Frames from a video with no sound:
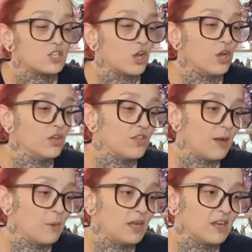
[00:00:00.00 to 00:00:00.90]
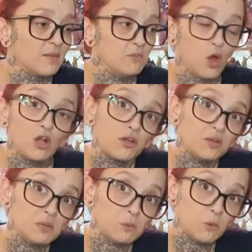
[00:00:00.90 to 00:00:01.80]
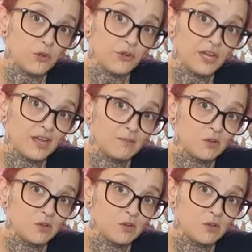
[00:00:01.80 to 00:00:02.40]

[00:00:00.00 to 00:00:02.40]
So that one I'm not going to be watering.